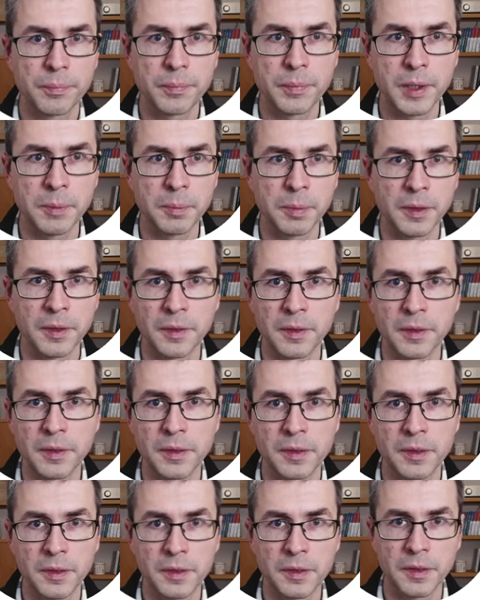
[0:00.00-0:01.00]
people
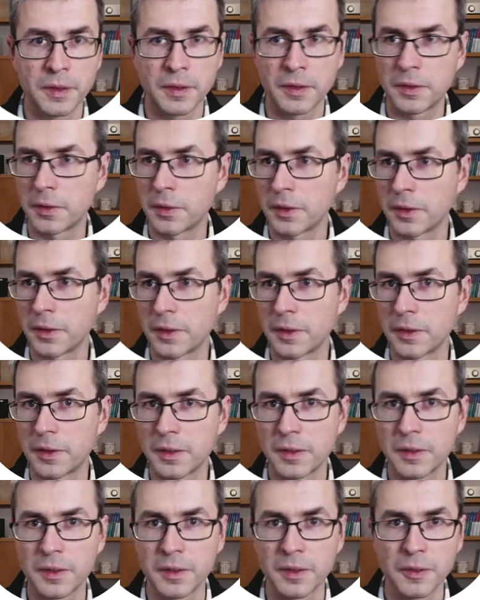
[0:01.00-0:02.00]
is a cit
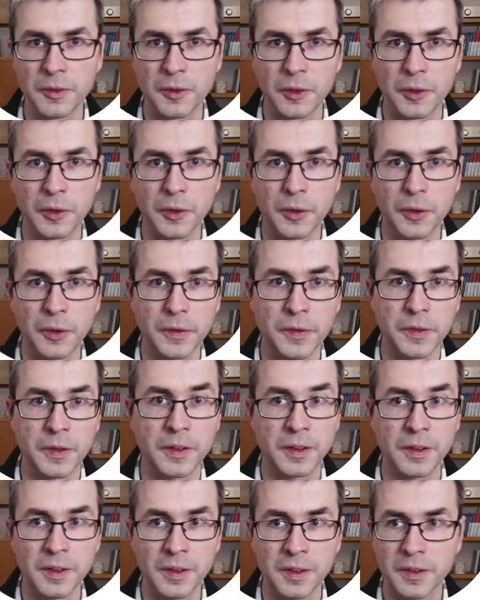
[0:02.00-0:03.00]
or, or
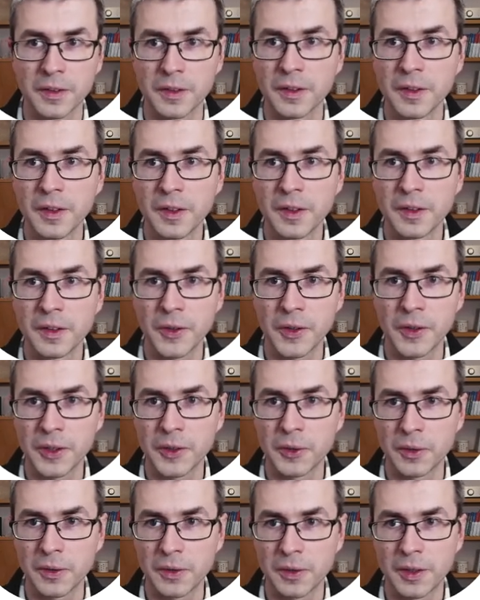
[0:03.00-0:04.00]
city yes so i
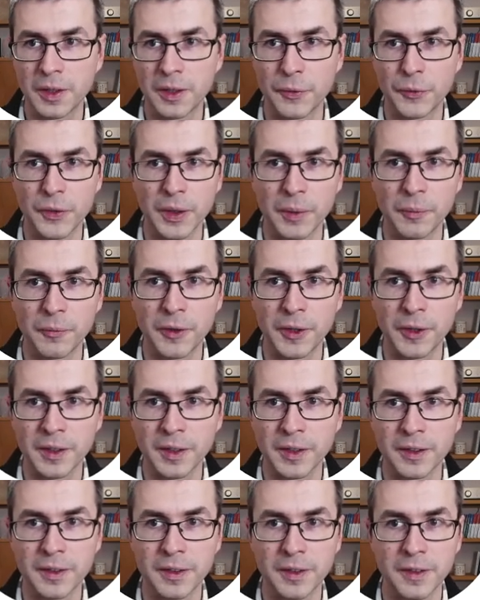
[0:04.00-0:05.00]
could have something
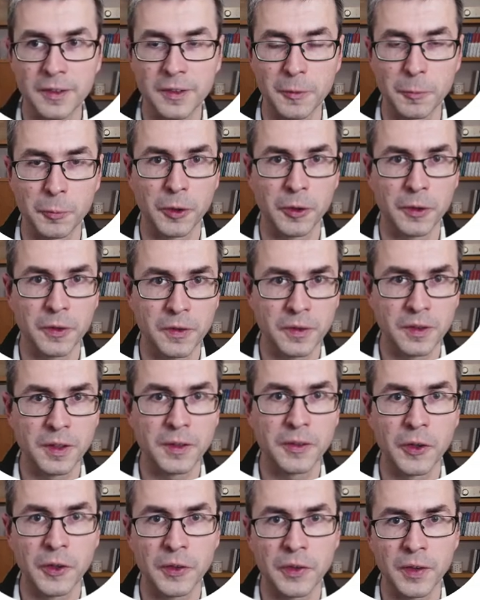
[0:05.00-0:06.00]
like as a person
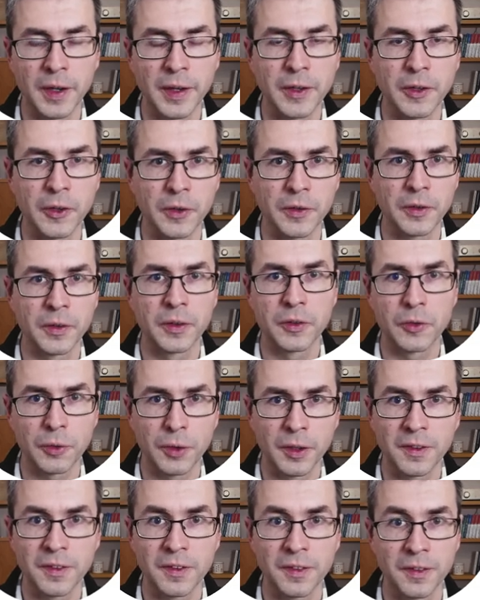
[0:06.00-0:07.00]
did not die on
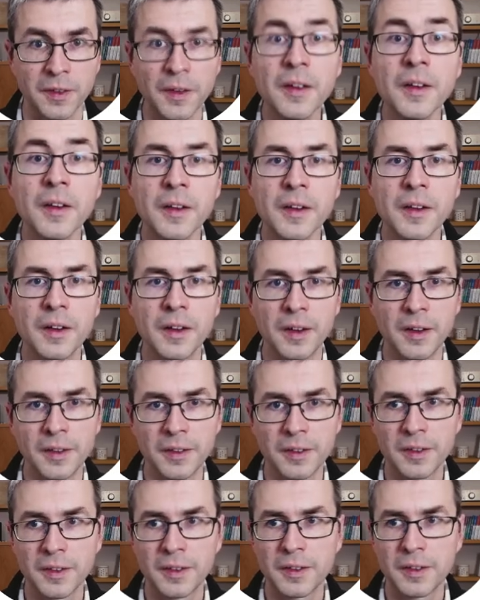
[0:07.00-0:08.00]
dresden
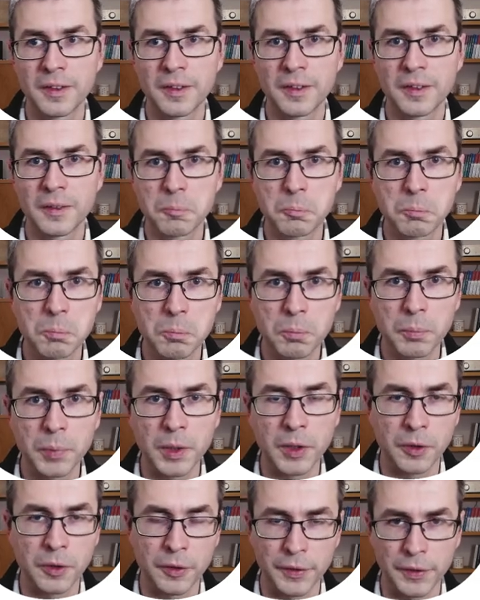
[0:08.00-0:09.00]
and
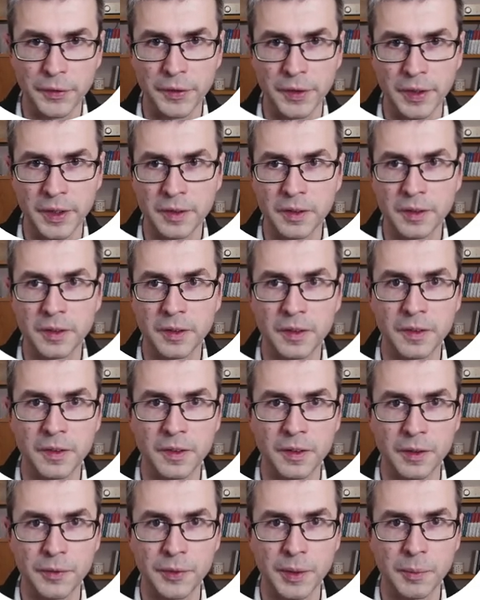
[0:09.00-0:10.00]
because of that it's a
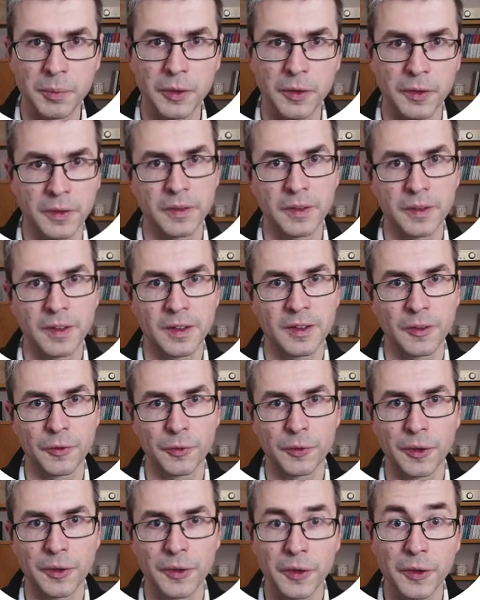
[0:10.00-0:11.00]
living person that's of
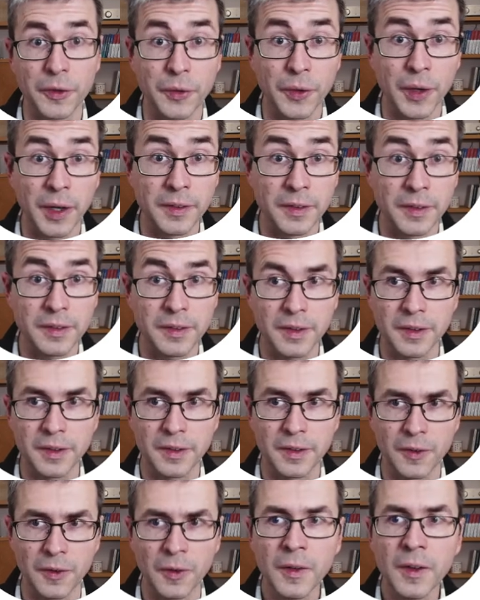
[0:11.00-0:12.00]
course also
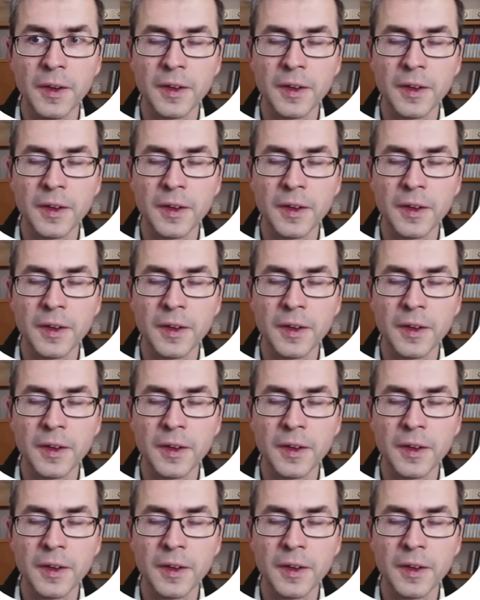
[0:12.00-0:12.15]
undesired so